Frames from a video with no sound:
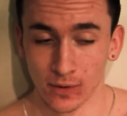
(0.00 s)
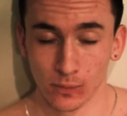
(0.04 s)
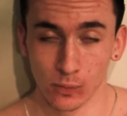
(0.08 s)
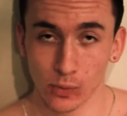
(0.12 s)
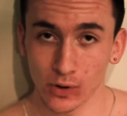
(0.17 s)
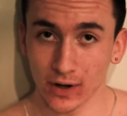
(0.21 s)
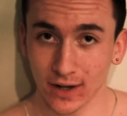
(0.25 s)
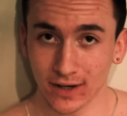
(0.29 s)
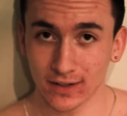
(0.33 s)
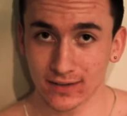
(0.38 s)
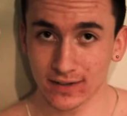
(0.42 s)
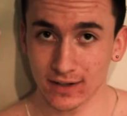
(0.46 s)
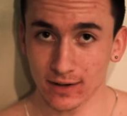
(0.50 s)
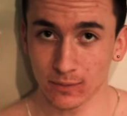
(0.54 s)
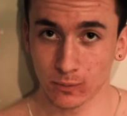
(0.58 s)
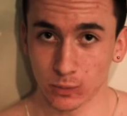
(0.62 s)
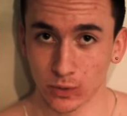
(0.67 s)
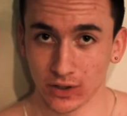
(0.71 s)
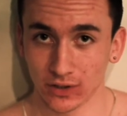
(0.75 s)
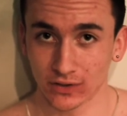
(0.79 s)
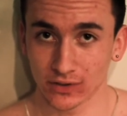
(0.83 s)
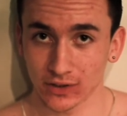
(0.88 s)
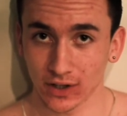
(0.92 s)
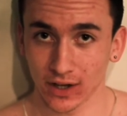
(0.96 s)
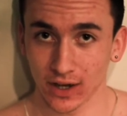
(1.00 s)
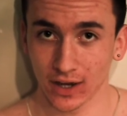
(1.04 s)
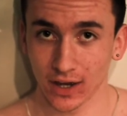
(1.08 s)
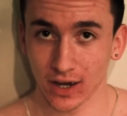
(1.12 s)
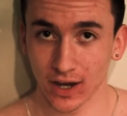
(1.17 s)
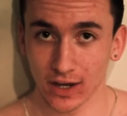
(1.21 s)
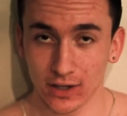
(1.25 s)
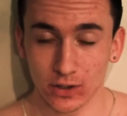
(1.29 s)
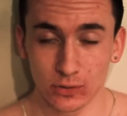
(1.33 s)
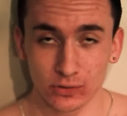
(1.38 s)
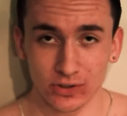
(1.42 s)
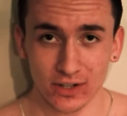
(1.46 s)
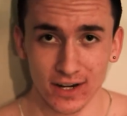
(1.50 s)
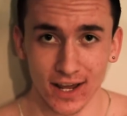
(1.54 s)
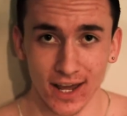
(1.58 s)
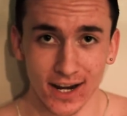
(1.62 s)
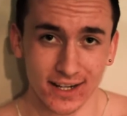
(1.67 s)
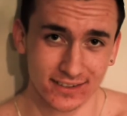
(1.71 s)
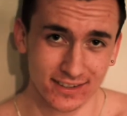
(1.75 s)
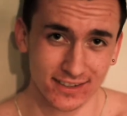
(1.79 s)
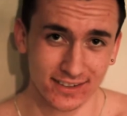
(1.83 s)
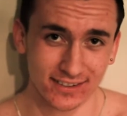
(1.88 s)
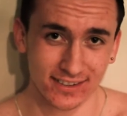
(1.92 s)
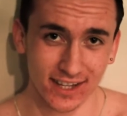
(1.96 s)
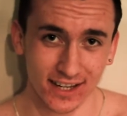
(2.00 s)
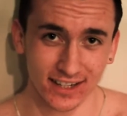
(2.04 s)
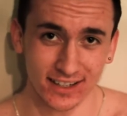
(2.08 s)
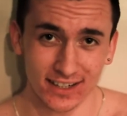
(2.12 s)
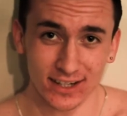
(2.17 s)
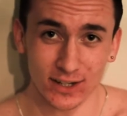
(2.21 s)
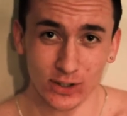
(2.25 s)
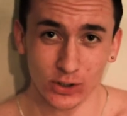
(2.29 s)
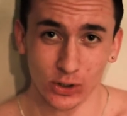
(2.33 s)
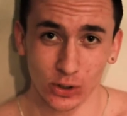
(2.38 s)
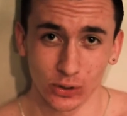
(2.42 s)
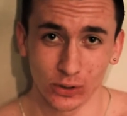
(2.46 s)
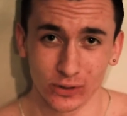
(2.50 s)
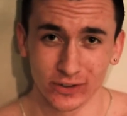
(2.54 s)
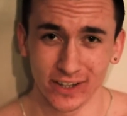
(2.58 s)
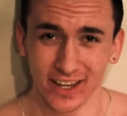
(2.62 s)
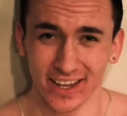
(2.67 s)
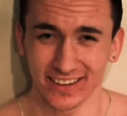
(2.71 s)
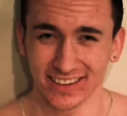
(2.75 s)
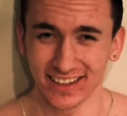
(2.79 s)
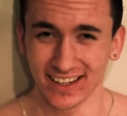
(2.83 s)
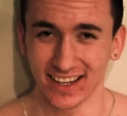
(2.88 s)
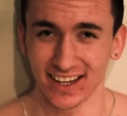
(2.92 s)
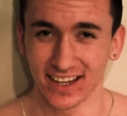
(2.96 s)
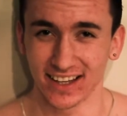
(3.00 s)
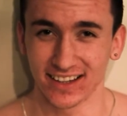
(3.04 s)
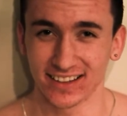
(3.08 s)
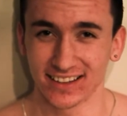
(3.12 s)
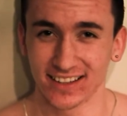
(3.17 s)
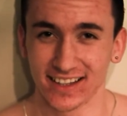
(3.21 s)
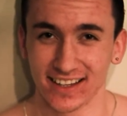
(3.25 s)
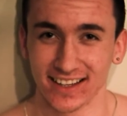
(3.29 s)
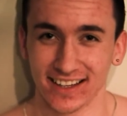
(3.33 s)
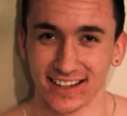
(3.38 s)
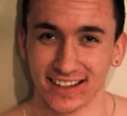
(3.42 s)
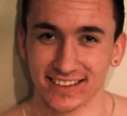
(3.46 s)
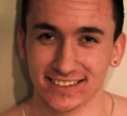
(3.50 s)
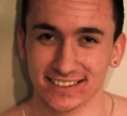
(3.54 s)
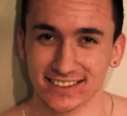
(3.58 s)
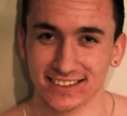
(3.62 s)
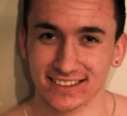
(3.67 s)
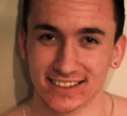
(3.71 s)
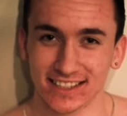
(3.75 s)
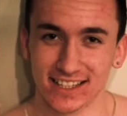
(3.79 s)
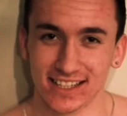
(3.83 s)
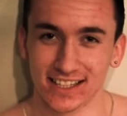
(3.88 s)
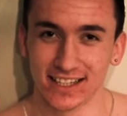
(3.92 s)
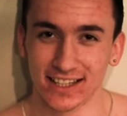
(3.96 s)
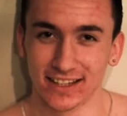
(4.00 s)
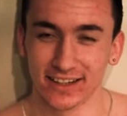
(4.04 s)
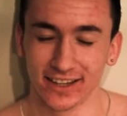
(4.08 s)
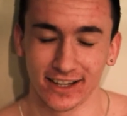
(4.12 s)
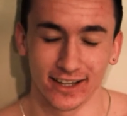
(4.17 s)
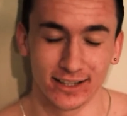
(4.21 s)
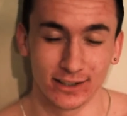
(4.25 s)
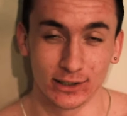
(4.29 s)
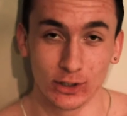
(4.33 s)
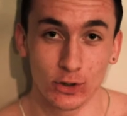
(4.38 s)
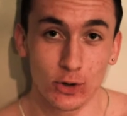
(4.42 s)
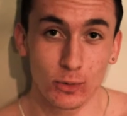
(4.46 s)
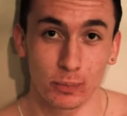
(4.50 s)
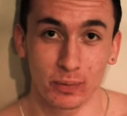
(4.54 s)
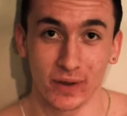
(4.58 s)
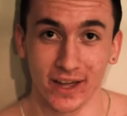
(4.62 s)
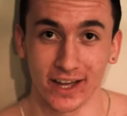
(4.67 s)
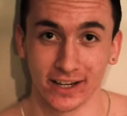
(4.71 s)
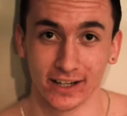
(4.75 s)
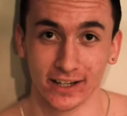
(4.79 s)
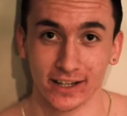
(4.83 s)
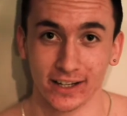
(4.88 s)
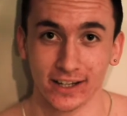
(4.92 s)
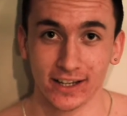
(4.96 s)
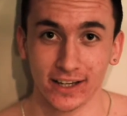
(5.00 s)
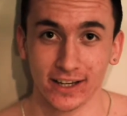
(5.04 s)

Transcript: what I did was I used an editing technique called looping,